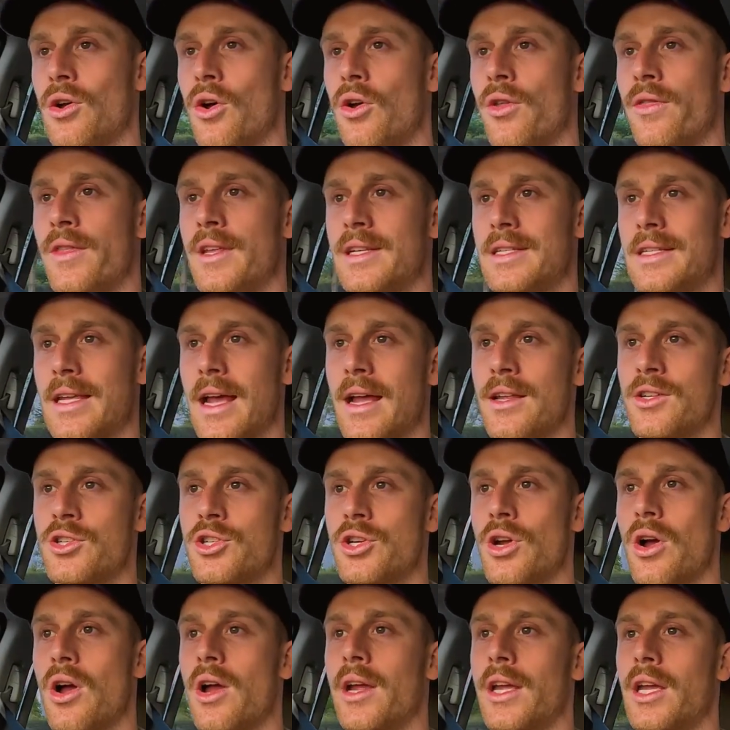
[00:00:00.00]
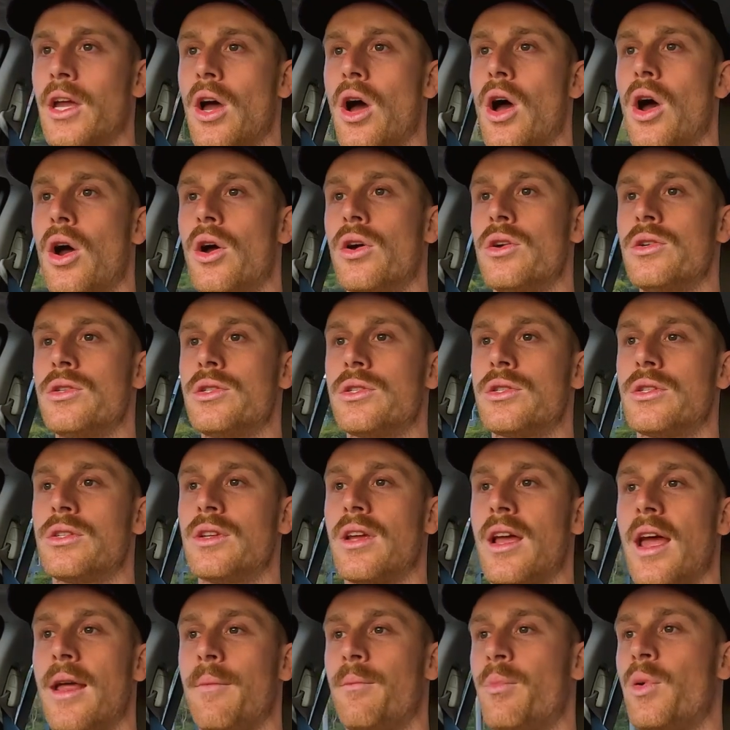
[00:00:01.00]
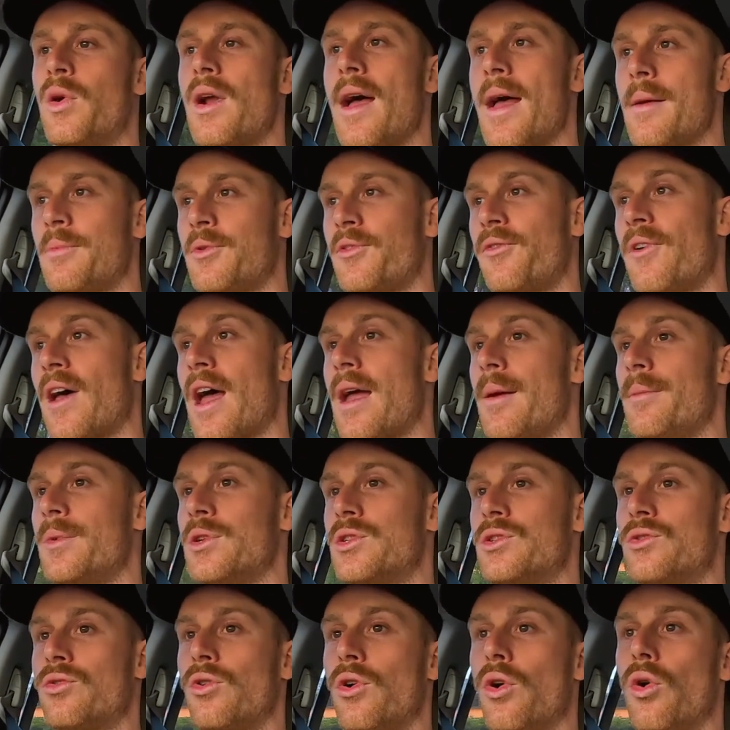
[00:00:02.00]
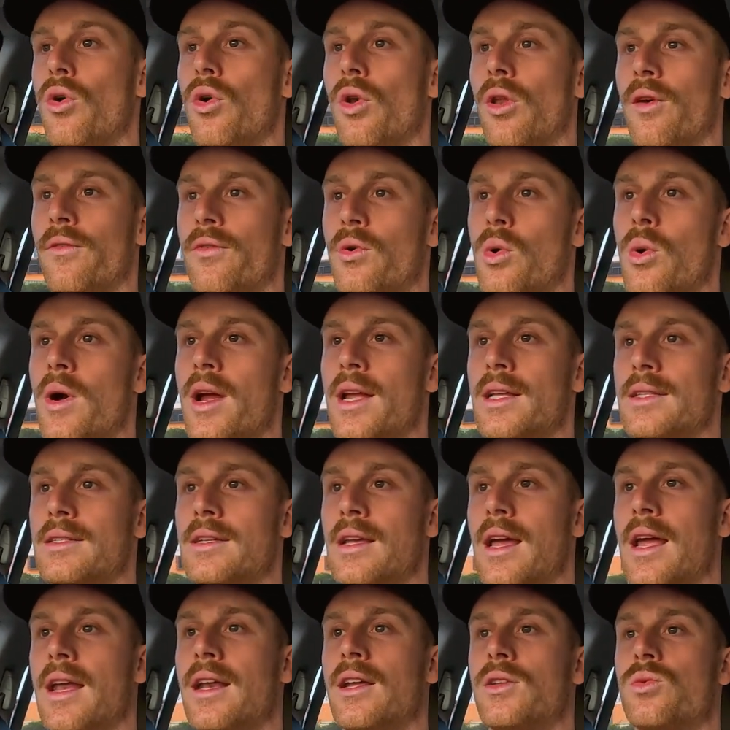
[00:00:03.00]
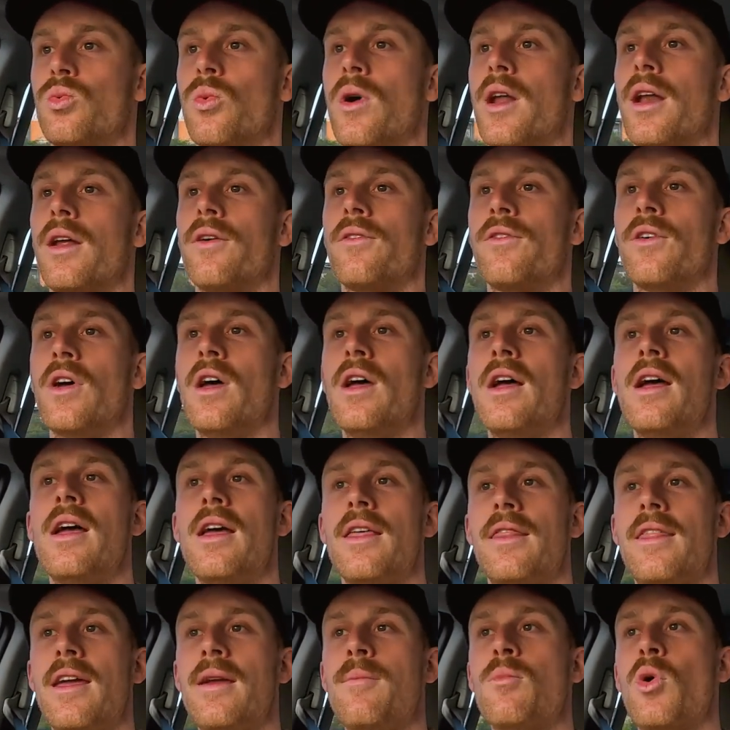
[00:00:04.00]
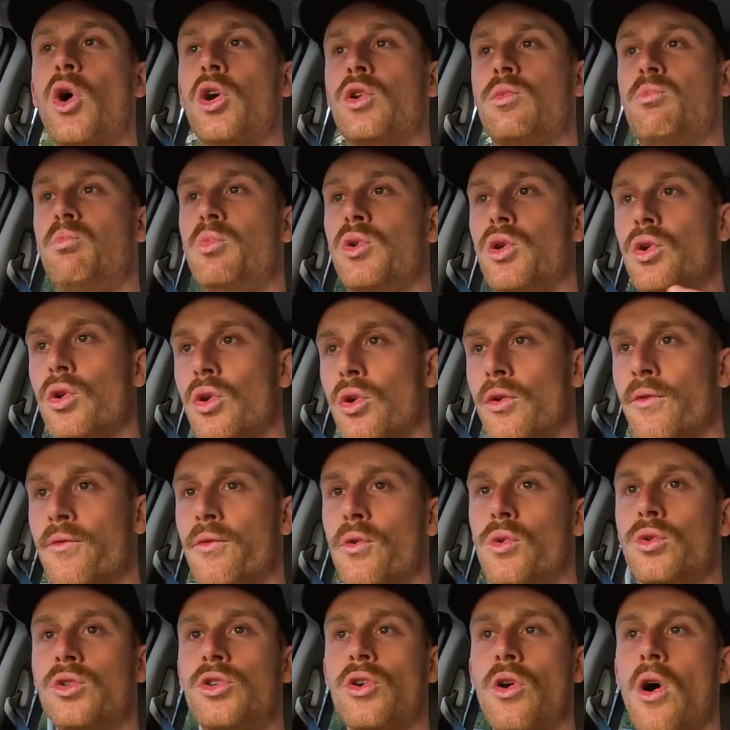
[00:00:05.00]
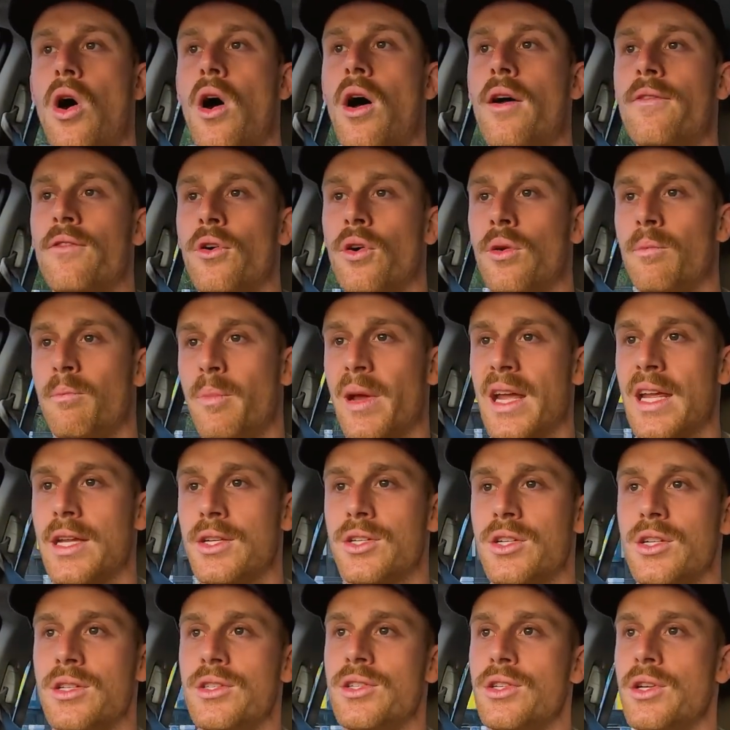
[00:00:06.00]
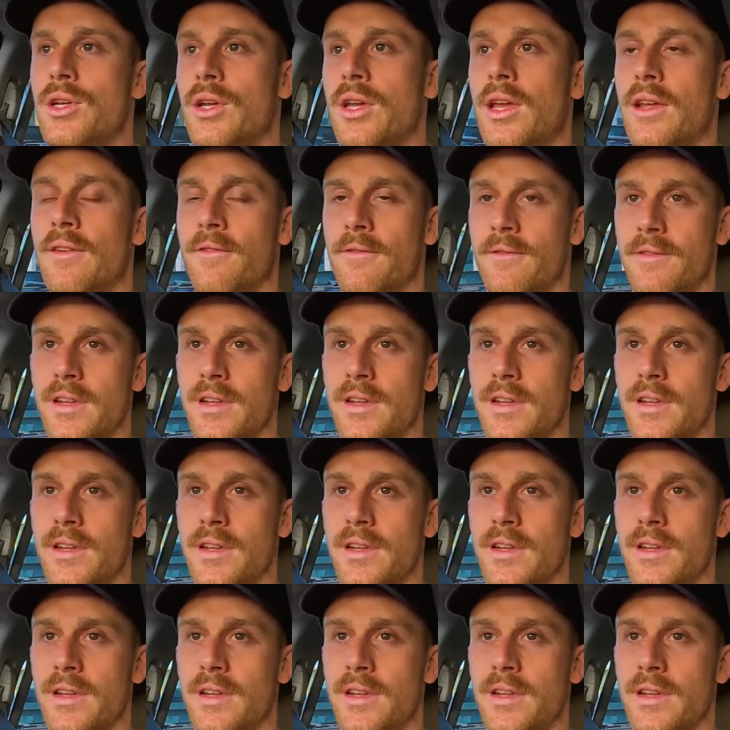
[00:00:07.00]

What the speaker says: on the Sunshine Coast and perhaps famous through all of Queensland. It's one of the most beautiful drive-on beaches you can